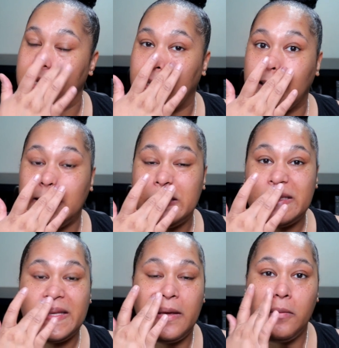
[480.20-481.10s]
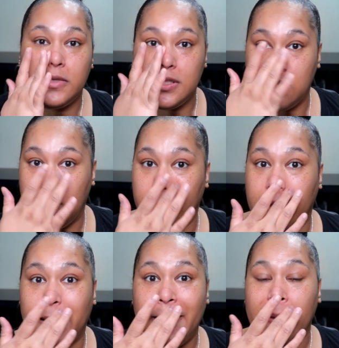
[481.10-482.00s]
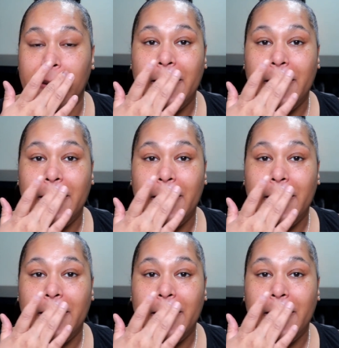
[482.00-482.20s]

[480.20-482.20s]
like it literally was a double year,